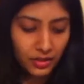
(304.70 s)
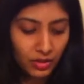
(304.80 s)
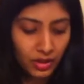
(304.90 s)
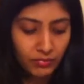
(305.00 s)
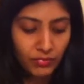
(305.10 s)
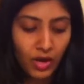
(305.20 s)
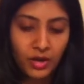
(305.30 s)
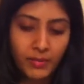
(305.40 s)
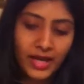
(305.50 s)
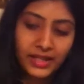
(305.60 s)
and it
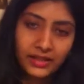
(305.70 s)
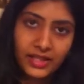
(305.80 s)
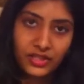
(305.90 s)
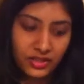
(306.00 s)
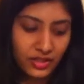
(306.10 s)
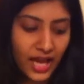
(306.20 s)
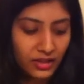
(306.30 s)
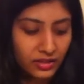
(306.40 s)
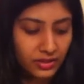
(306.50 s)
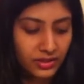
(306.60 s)
automatically just
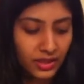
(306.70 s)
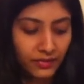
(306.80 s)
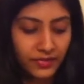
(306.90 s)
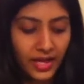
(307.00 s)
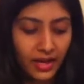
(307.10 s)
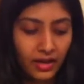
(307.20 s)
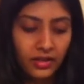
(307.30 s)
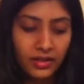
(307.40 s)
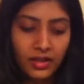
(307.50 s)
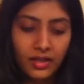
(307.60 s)
attaches itself
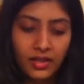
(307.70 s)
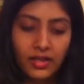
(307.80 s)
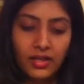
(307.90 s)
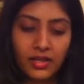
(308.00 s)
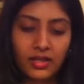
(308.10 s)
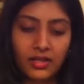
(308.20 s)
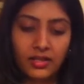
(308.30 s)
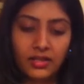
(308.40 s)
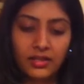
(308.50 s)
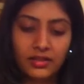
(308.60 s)
there.
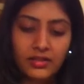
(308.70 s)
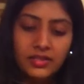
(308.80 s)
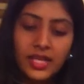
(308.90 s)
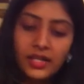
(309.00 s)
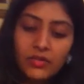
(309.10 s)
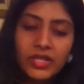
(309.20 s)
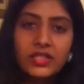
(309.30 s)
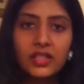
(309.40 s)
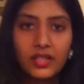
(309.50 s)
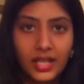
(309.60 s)
The second
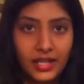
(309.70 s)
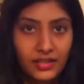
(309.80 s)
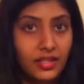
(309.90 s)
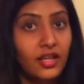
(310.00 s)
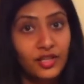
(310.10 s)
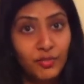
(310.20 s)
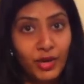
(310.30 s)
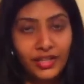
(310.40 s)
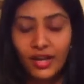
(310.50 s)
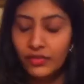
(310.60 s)
reason it's a
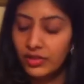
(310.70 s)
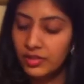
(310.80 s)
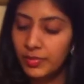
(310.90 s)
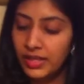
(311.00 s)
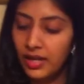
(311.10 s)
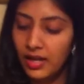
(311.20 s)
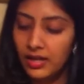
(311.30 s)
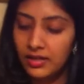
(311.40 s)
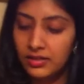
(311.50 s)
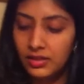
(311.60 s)
smart cover is
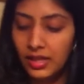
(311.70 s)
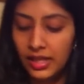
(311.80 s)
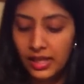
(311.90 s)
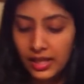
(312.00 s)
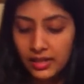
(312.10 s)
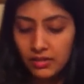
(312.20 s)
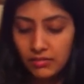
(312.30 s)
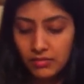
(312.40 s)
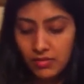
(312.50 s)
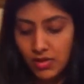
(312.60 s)
because it
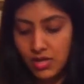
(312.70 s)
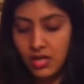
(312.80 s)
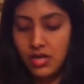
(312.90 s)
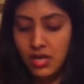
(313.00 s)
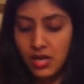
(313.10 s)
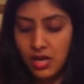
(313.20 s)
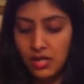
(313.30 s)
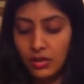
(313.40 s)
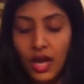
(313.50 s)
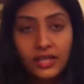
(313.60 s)

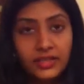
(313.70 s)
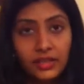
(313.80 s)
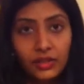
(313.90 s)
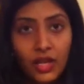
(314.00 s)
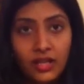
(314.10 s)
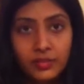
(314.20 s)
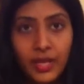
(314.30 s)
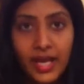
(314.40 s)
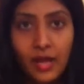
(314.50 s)
locks and unlocks my